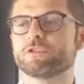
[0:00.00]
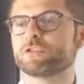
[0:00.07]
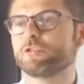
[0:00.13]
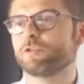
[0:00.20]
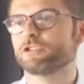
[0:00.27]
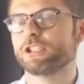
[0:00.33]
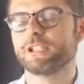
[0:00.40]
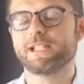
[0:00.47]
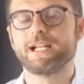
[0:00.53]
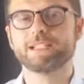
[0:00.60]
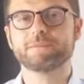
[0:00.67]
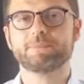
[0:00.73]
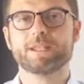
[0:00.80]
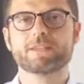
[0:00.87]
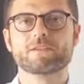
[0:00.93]
social
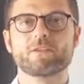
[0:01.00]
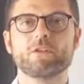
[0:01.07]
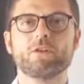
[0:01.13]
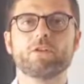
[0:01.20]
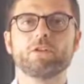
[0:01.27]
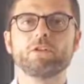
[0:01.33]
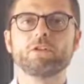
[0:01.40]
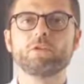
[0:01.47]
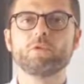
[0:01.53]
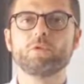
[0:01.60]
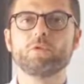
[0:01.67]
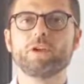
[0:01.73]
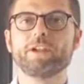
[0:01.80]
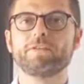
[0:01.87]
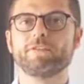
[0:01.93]
aspects, or
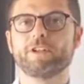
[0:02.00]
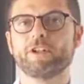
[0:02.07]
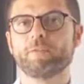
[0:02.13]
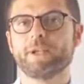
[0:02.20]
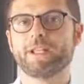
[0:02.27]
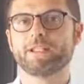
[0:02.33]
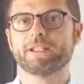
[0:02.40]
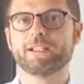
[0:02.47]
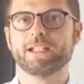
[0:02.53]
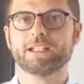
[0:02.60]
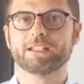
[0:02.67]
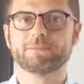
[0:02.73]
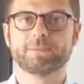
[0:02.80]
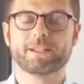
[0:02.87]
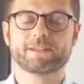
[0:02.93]
to environmental
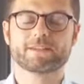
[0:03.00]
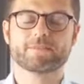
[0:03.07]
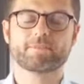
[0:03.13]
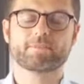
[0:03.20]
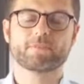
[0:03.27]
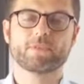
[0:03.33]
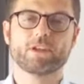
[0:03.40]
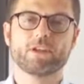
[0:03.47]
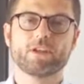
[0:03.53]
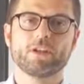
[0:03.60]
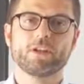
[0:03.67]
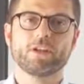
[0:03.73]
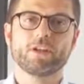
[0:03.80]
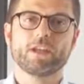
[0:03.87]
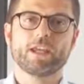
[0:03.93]
aspects.
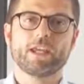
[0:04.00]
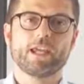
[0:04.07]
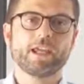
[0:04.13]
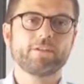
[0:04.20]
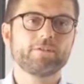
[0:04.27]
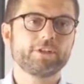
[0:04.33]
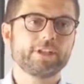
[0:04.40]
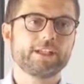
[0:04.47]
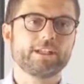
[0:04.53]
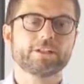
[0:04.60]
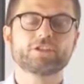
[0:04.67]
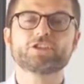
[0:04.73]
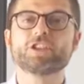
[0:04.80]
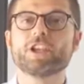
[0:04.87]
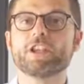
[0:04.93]
Every
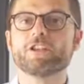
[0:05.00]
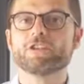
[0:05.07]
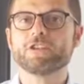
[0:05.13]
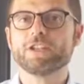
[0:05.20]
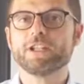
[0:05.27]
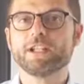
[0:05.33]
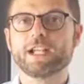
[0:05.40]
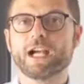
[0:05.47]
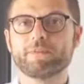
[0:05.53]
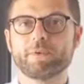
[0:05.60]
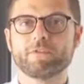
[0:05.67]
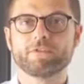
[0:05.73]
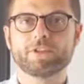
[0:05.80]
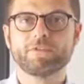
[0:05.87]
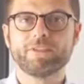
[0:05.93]
changing coming
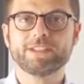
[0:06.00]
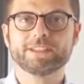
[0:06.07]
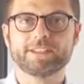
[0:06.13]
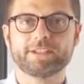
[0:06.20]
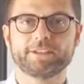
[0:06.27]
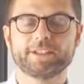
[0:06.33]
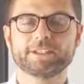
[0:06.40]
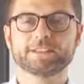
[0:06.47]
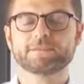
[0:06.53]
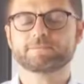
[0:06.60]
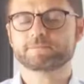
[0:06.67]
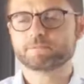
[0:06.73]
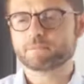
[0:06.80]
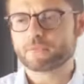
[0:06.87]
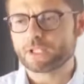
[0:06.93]
from these areas
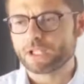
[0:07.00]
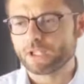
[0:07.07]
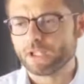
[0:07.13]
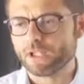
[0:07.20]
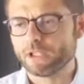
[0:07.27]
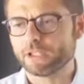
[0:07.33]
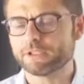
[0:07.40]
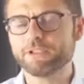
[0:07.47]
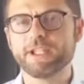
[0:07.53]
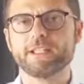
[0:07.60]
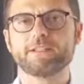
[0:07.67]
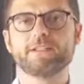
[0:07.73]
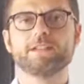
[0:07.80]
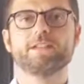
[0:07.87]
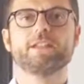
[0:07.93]

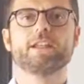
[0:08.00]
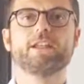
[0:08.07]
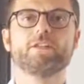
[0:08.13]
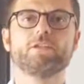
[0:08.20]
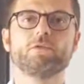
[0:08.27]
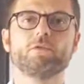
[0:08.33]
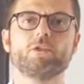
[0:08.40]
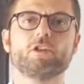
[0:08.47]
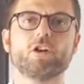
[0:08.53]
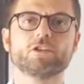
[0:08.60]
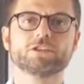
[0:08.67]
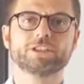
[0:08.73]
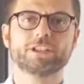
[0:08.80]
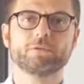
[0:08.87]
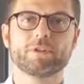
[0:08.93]
created a new
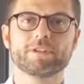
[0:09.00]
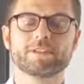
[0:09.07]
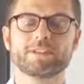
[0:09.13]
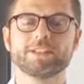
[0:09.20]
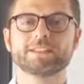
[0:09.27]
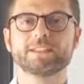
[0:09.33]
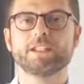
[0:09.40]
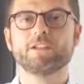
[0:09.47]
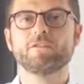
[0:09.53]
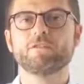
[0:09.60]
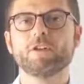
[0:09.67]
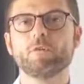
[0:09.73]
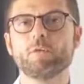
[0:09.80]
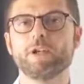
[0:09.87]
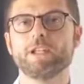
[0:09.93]
consequences in
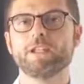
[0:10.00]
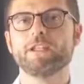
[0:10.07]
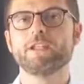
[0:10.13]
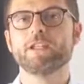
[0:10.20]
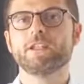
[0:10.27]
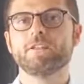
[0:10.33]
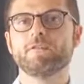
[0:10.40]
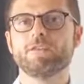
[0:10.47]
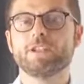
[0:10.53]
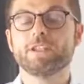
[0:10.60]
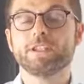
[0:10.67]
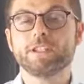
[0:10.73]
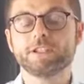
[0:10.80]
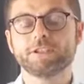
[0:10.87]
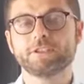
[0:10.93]
the way the
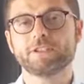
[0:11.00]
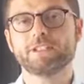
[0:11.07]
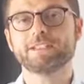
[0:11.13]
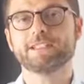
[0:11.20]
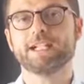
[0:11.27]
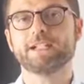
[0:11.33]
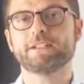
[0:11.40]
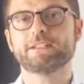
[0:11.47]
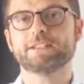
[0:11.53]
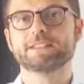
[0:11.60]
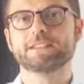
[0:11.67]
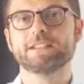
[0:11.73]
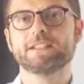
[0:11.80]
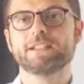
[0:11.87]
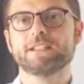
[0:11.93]
interior
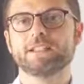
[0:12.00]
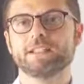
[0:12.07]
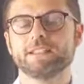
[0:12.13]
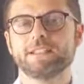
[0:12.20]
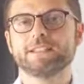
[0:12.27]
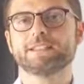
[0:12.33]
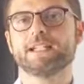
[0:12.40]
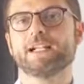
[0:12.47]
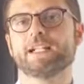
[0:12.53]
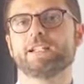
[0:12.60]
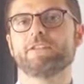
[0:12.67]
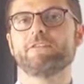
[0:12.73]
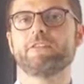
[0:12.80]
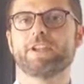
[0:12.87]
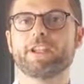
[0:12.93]
designers
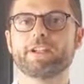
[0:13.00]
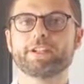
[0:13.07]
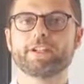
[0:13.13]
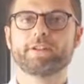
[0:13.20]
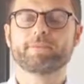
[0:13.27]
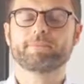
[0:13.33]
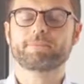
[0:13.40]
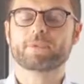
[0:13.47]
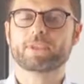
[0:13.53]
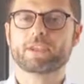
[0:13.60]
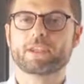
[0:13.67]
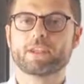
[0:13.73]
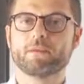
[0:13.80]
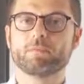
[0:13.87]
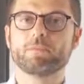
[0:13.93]
design their
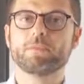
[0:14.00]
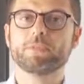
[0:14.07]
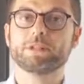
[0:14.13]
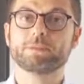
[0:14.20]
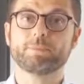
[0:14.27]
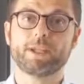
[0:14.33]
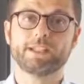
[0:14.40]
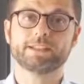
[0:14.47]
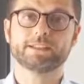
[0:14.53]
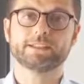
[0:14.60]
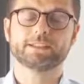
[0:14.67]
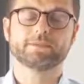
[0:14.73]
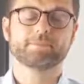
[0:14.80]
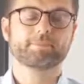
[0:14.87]
spaces.